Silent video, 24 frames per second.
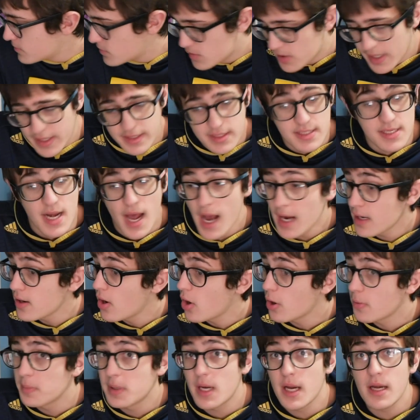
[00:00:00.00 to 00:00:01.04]
It's not
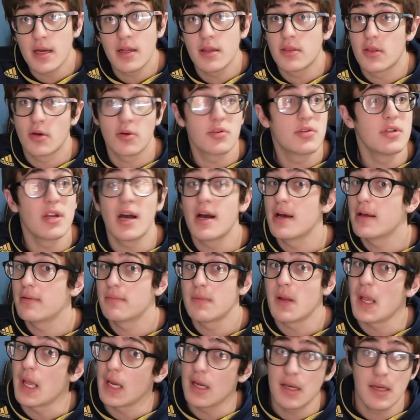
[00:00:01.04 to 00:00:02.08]
carbonated. There's not
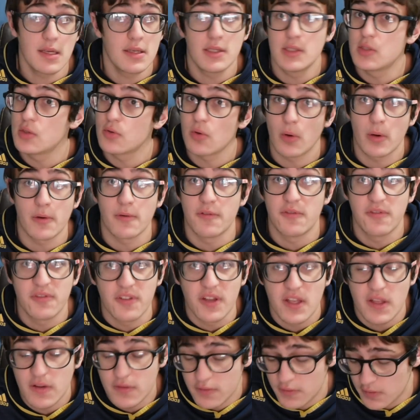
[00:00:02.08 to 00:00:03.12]
any sort of
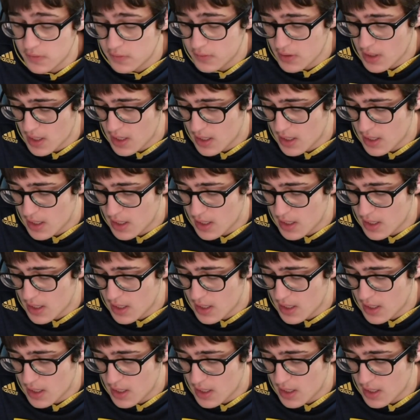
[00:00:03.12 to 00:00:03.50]
fizz.